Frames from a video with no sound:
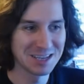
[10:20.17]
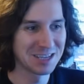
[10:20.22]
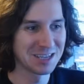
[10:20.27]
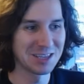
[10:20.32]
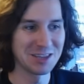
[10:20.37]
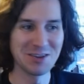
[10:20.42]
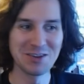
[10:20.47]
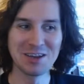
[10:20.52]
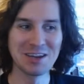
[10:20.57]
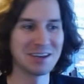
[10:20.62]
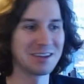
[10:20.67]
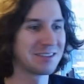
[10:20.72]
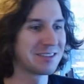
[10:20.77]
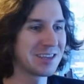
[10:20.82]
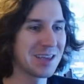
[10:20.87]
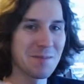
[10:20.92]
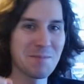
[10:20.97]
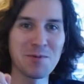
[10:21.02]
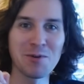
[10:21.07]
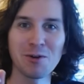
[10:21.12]
you get to
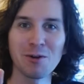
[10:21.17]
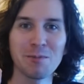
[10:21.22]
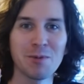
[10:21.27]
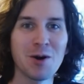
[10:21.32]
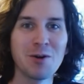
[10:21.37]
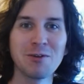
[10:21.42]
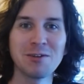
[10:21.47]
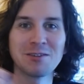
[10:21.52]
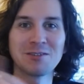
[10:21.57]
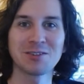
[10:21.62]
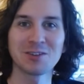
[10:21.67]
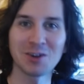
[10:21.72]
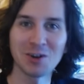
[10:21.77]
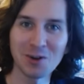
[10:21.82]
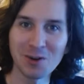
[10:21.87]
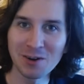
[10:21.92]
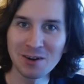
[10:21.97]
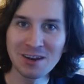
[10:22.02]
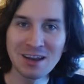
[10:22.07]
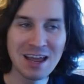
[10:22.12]
skip your opponent's
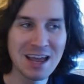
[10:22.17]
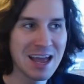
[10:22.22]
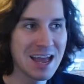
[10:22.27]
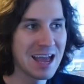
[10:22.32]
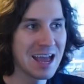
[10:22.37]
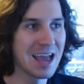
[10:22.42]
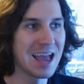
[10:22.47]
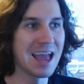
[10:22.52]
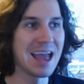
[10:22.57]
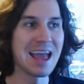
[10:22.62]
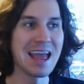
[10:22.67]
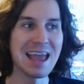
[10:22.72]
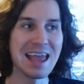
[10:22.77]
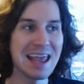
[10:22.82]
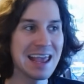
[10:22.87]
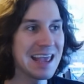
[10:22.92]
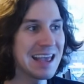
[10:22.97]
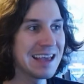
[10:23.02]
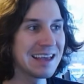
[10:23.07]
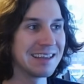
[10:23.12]
turn
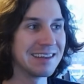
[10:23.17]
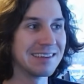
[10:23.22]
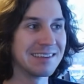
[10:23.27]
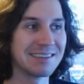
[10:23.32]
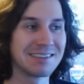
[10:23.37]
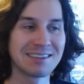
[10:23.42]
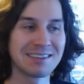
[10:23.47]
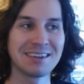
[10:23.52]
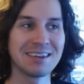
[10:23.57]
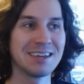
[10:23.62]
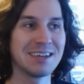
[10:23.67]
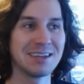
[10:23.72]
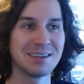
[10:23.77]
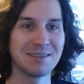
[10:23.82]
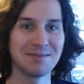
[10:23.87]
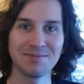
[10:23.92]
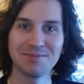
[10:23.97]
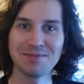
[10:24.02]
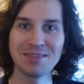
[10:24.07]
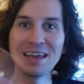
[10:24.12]
and
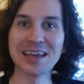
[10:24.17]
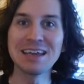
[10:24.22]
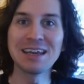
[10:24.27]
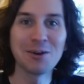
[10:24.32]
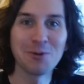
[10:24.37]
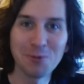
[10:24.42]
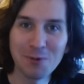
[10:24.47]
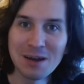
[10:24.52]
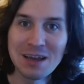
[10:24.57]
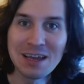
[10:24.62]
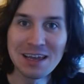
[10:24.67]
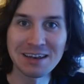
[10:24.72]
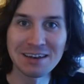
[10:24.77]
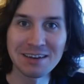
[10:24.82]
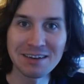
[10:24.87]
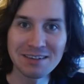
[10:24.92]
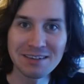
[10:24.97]
they get a win.